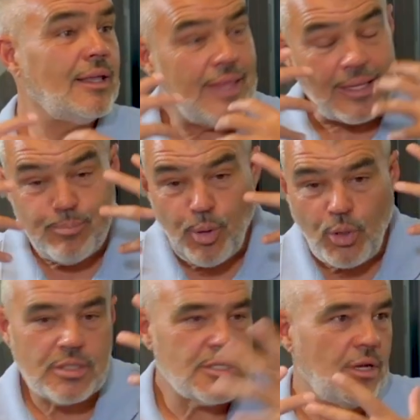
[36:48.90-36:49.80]
that
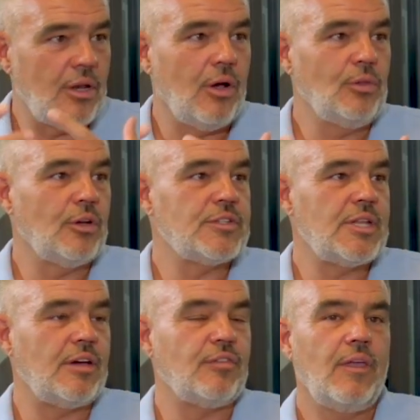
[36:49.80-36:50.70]
builds a whole lot of
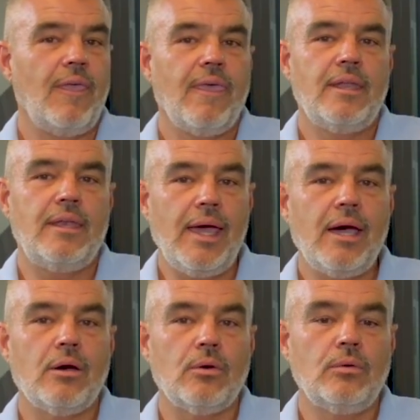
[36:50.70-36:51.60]
stuff.
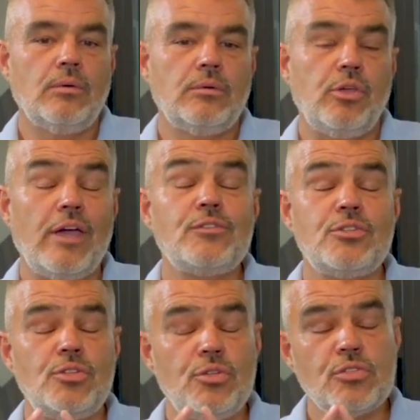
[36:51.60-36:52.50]
Now you have
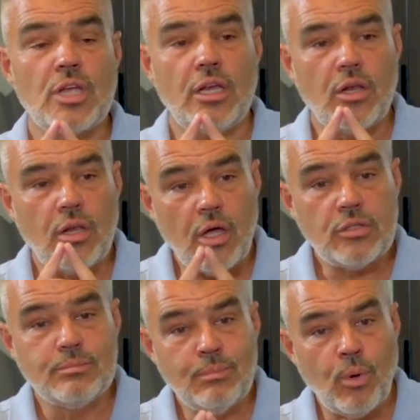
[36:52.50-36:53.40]
to use a
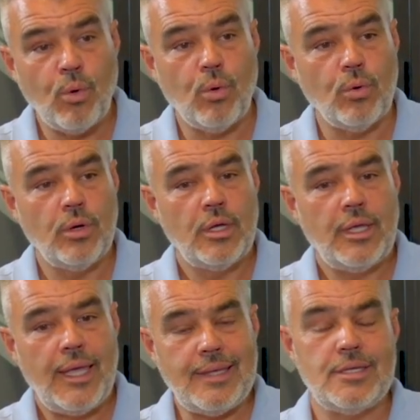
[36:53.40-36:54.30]
lot more
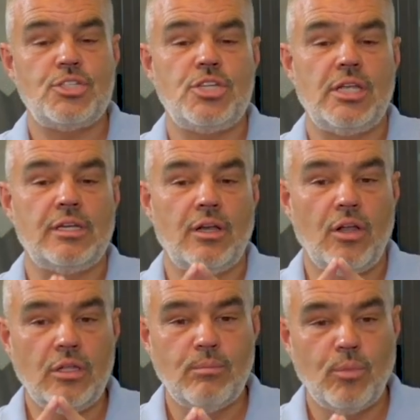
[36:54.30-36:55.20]
energy and a
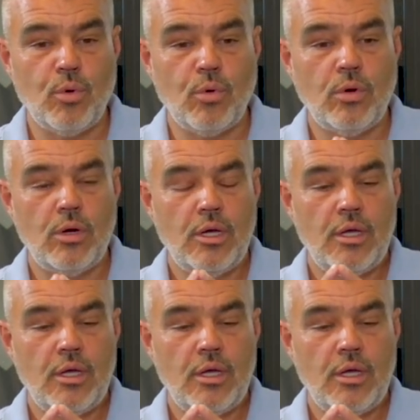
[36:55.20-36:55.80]
lot more